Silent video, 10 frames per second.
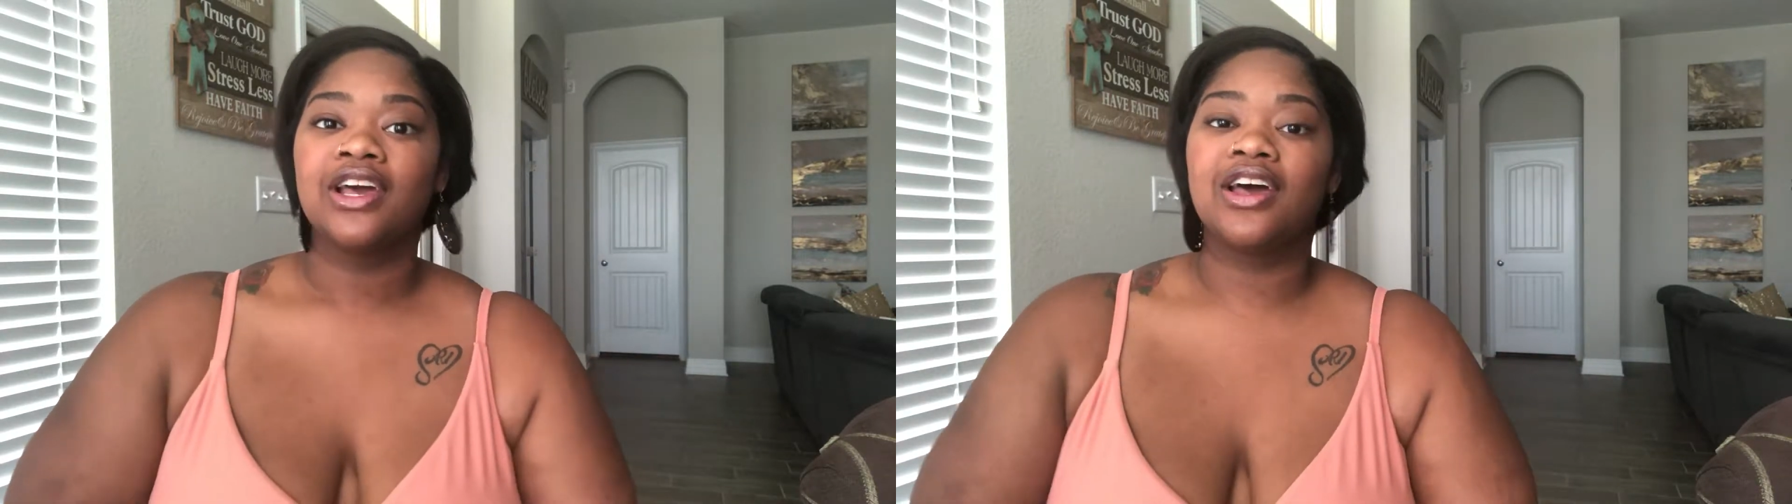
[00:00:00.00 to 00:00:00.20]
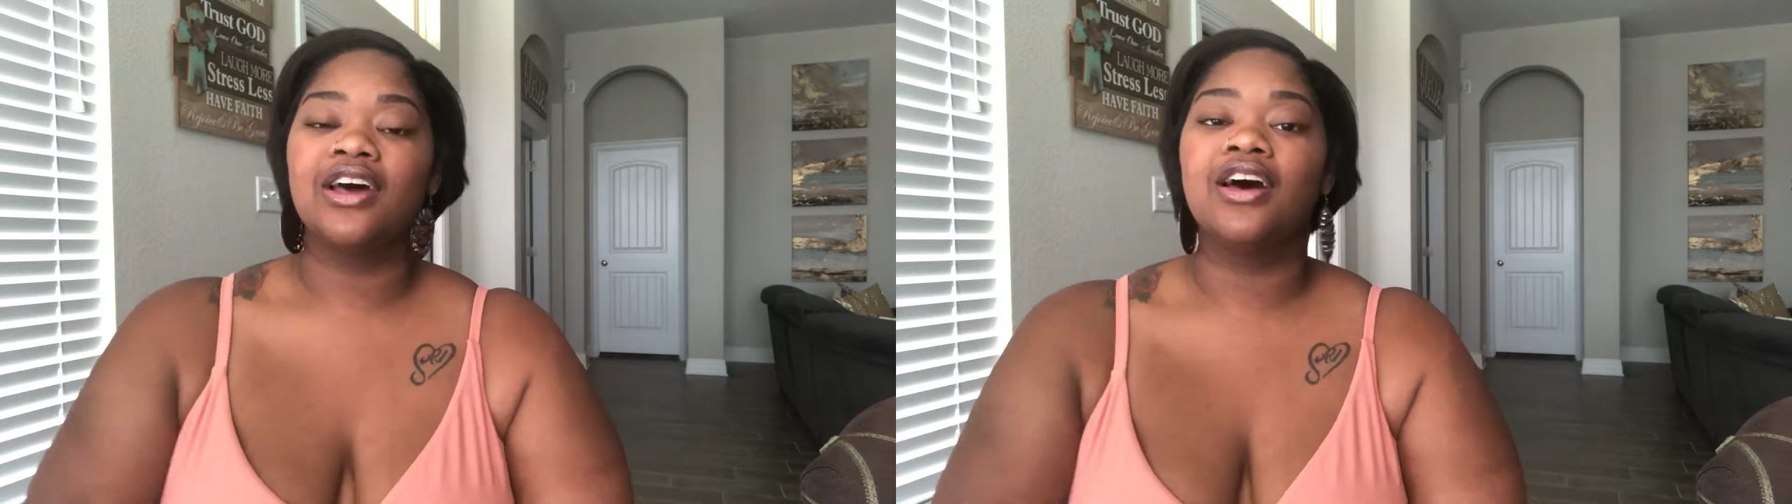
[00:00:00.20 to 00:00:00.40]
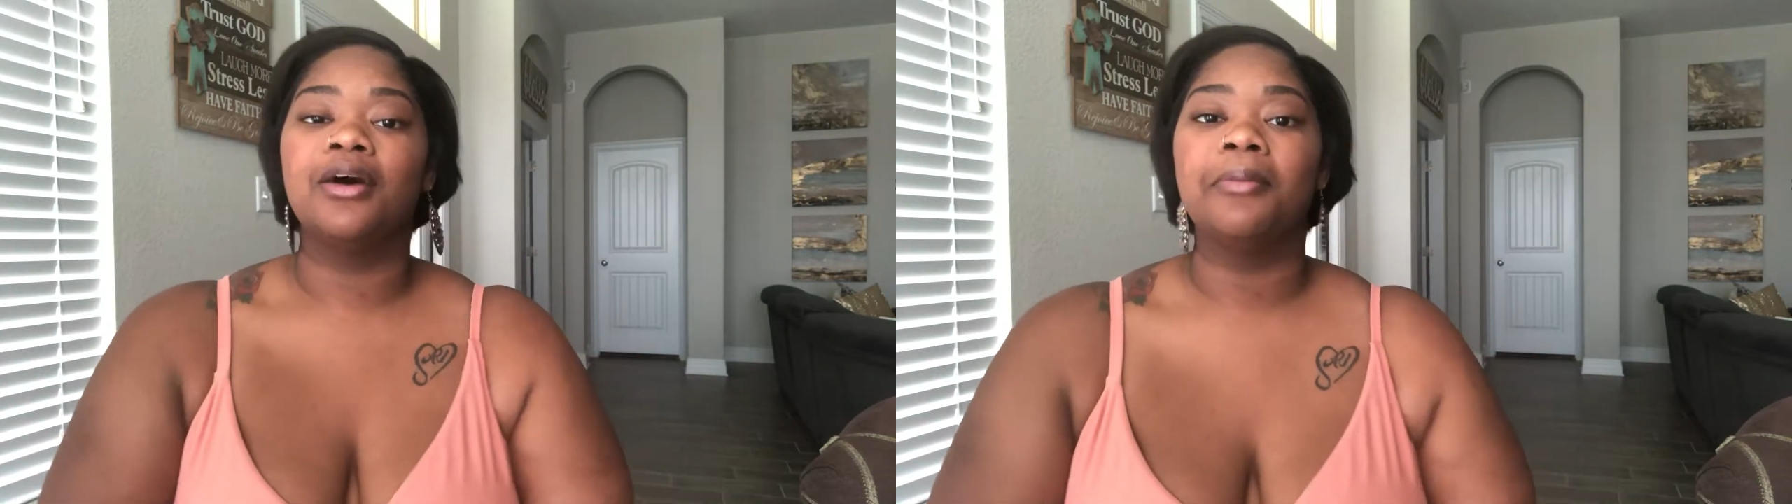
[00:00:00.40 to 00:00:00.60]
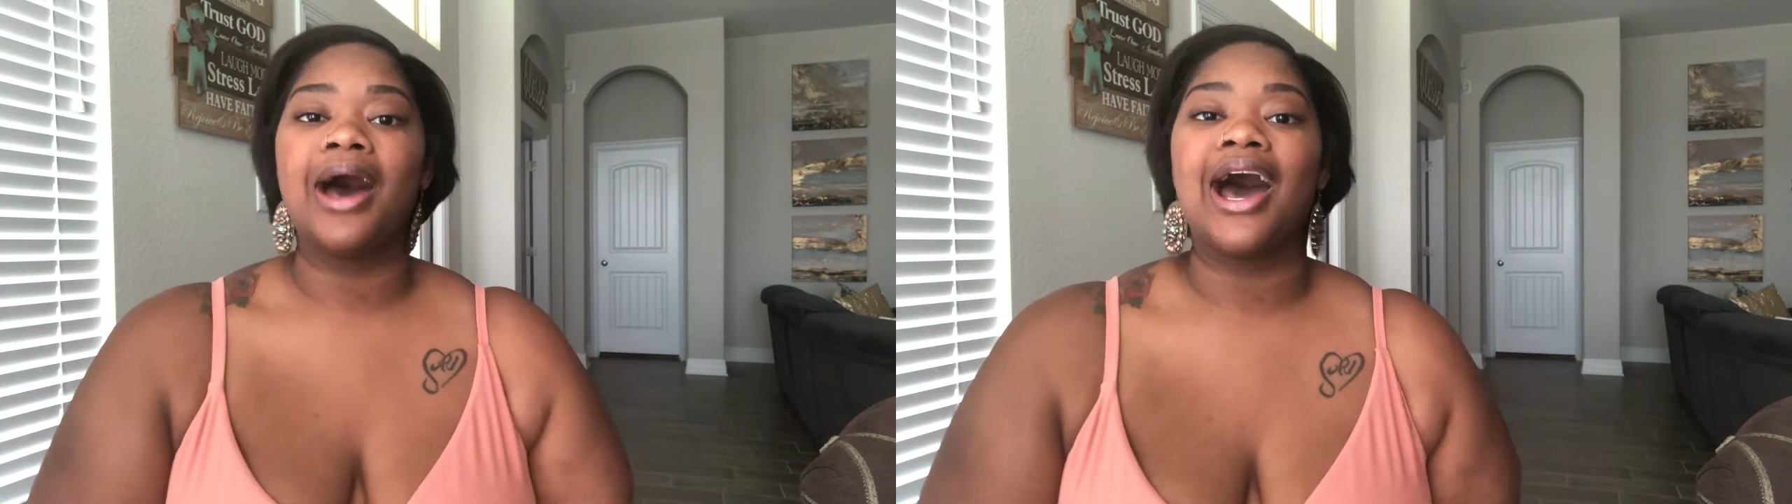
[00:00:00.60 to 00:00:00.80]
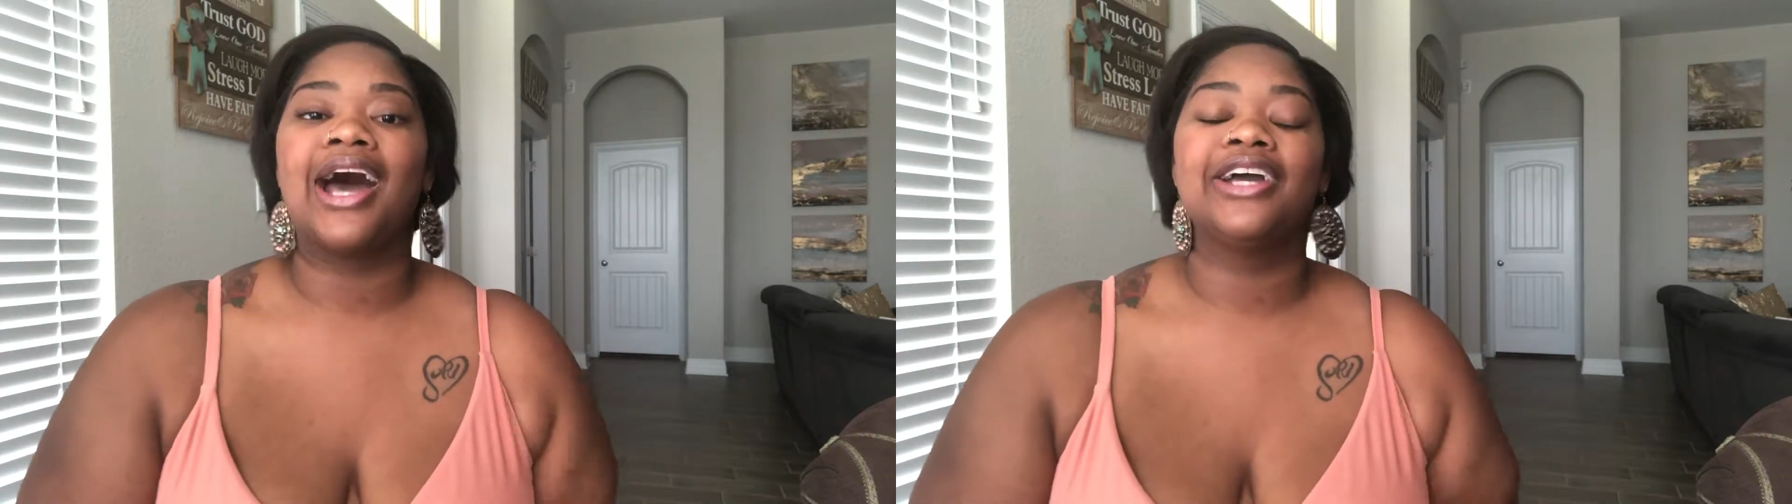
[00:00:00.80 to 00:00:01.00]

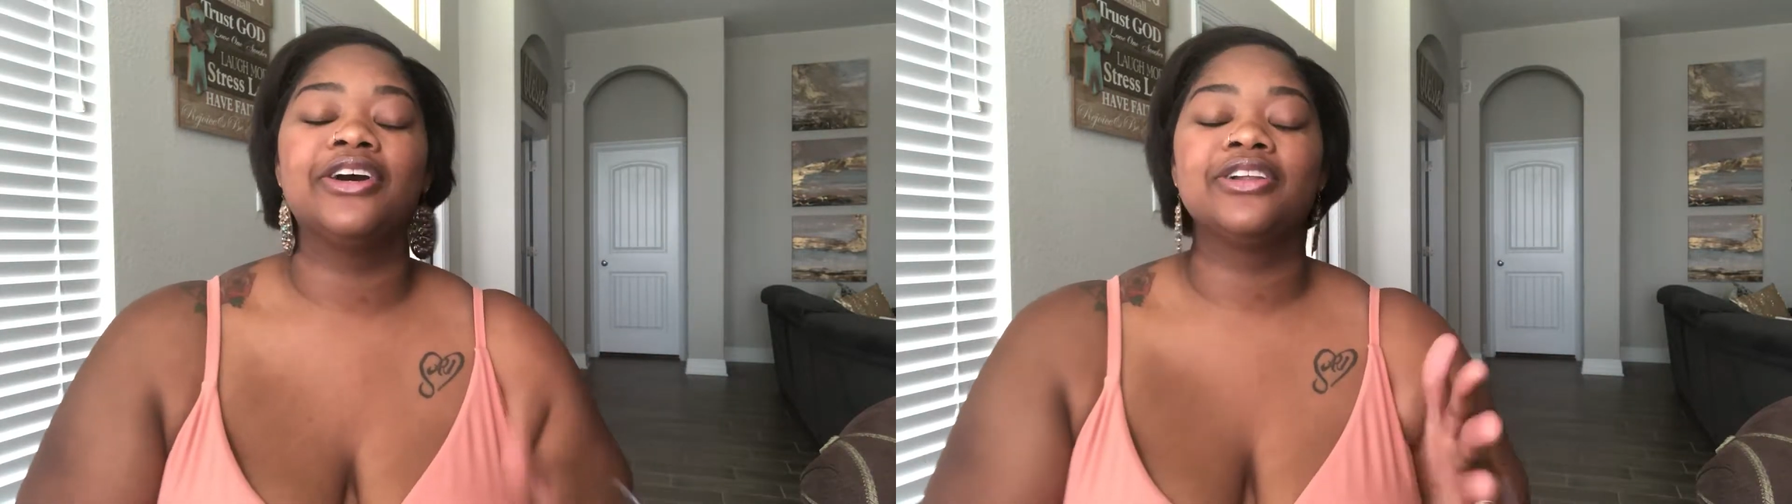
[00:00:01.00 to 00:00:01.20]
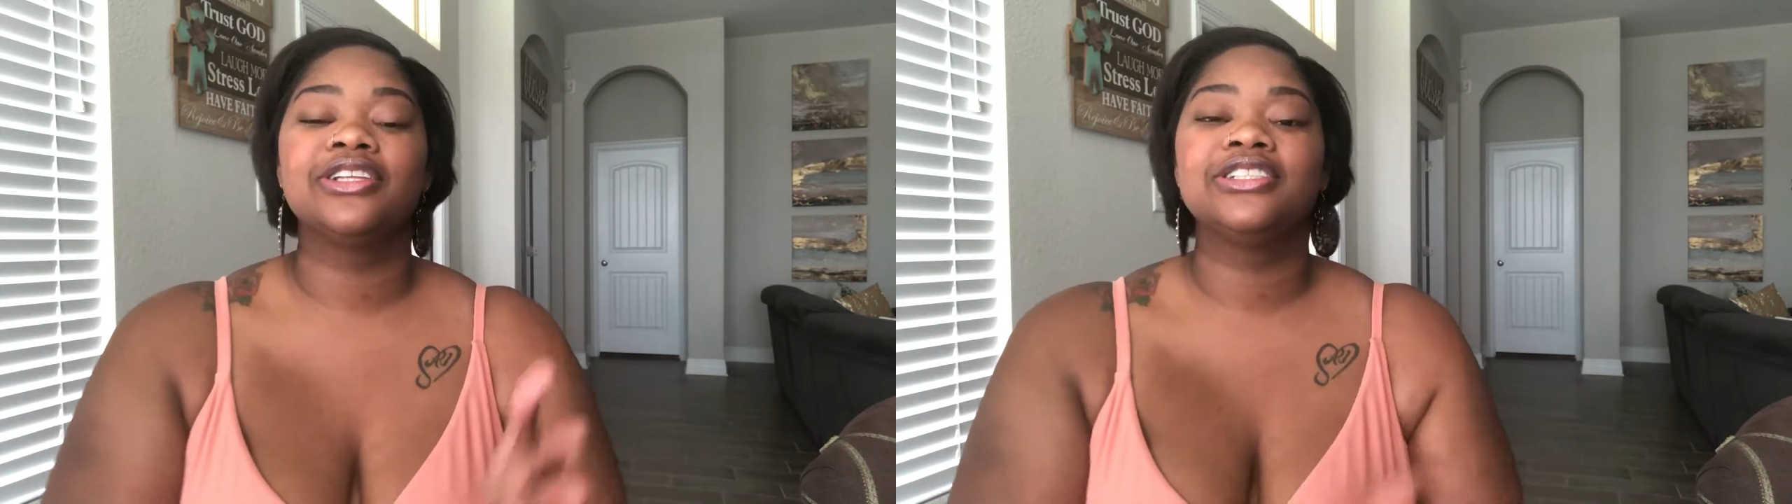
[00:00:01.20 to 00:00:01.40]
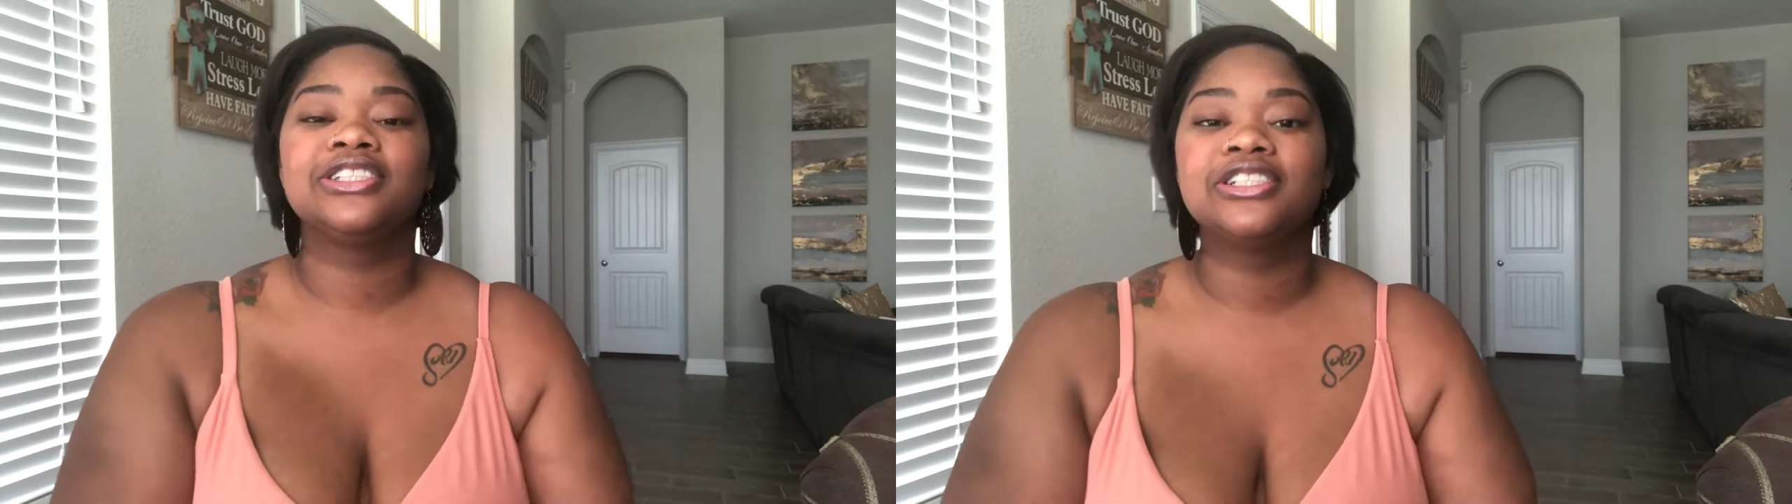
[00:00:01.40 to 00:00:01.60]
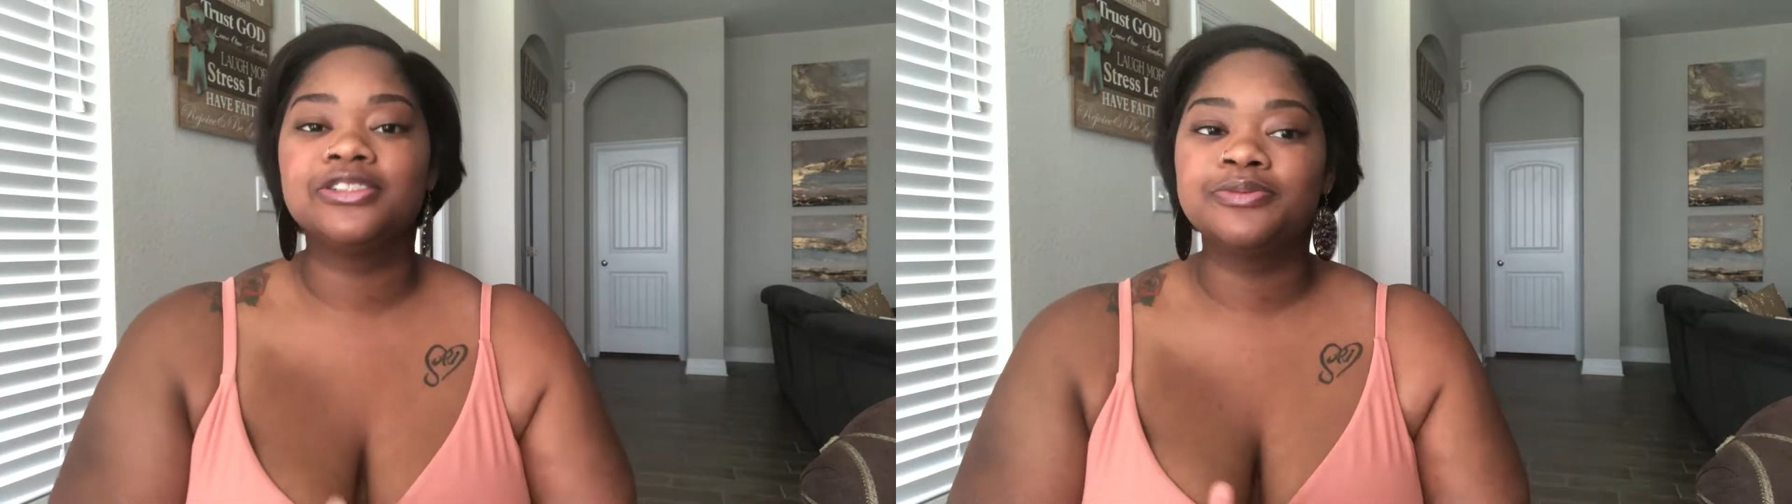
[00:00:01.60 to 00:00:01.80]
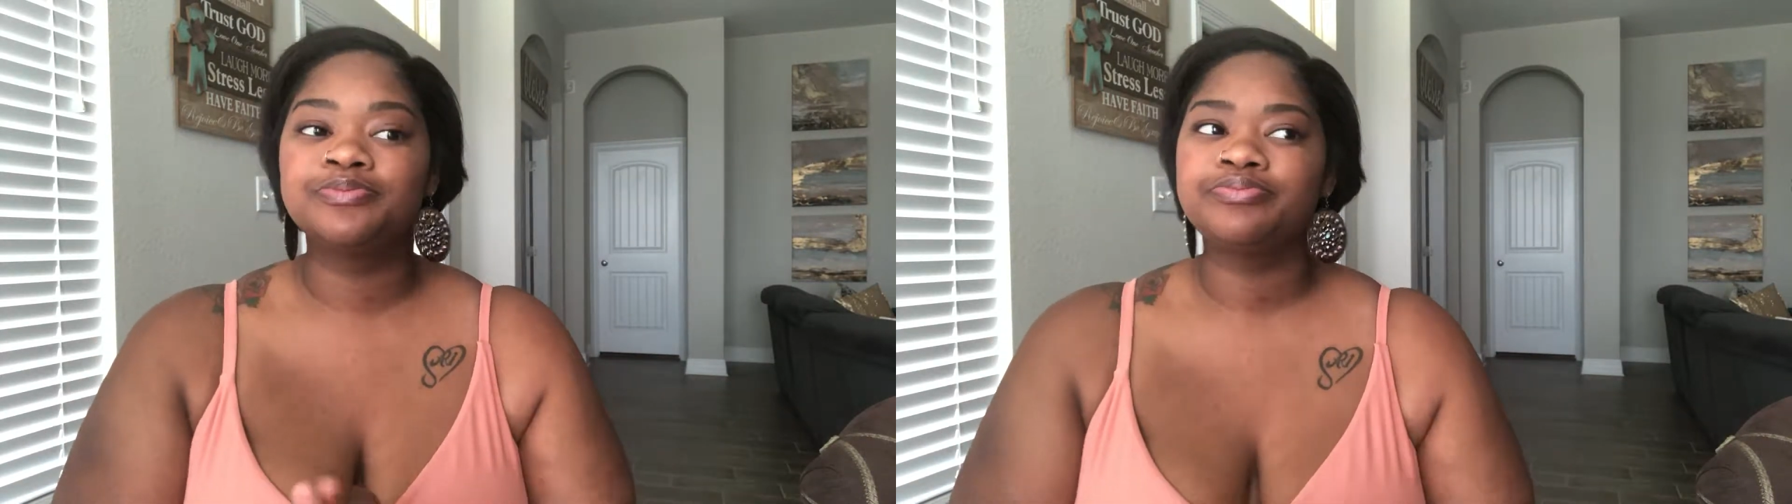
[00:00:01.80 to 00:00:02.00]
I go to the
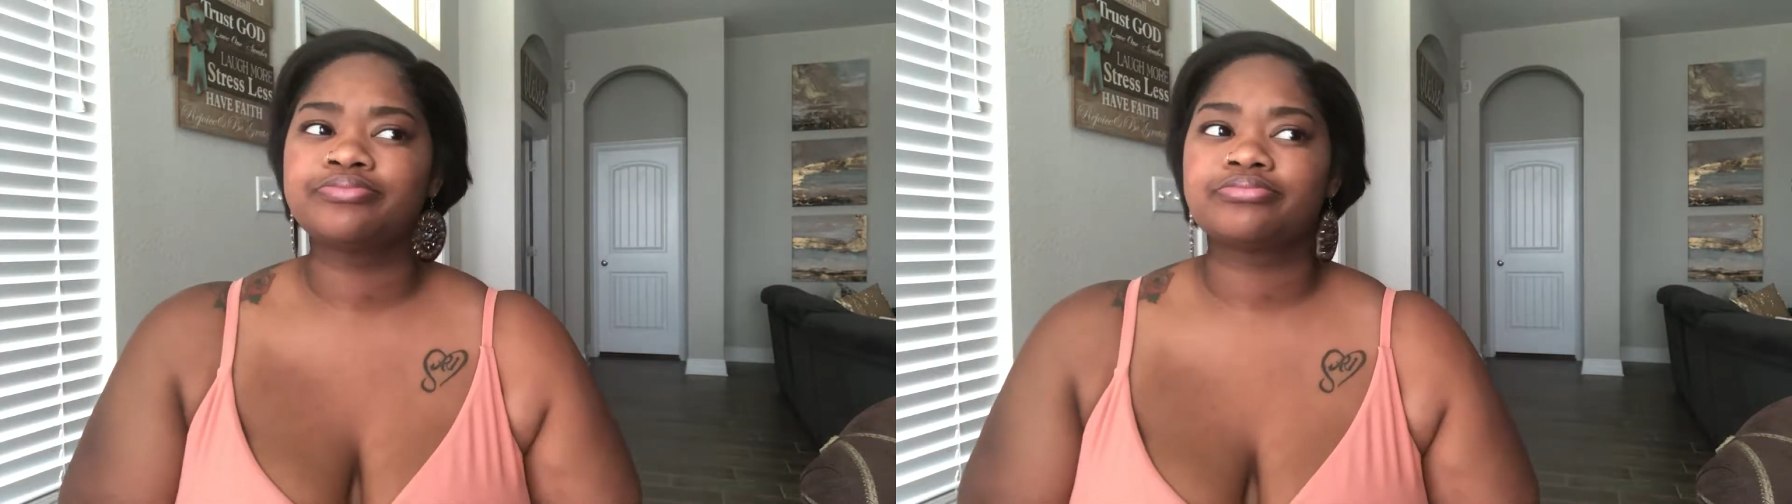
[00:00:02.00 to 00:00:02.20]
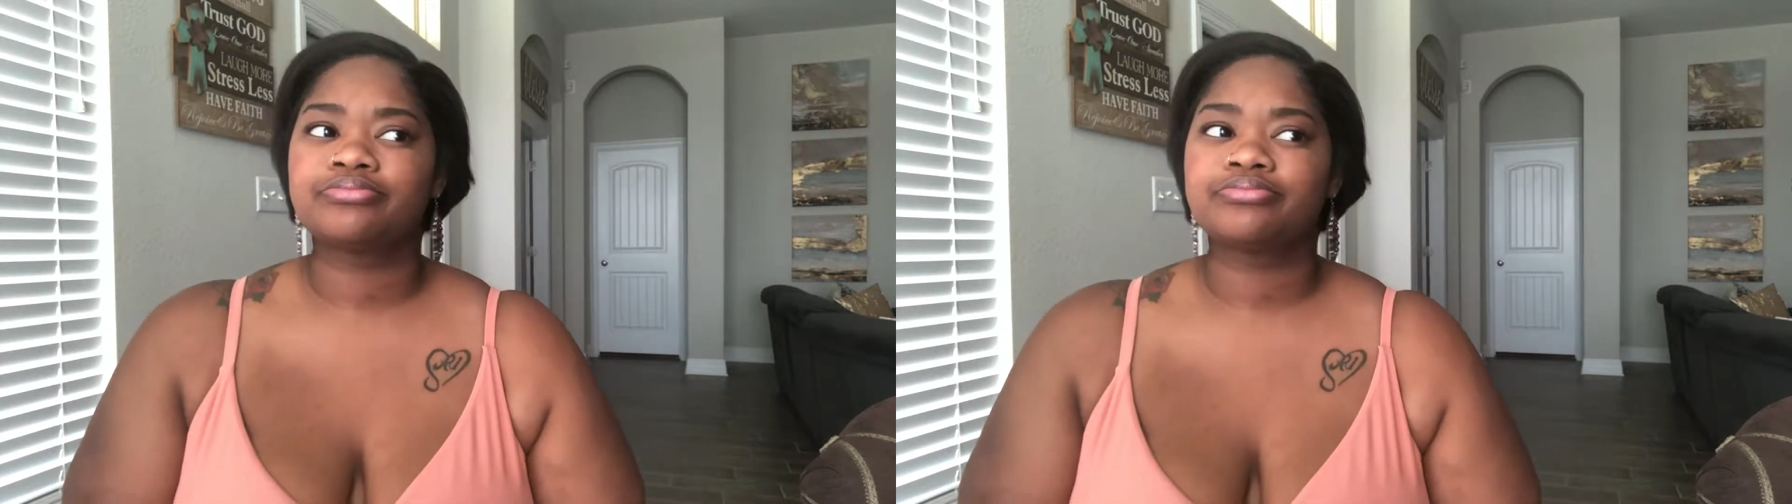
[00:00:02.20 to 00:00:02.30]
gym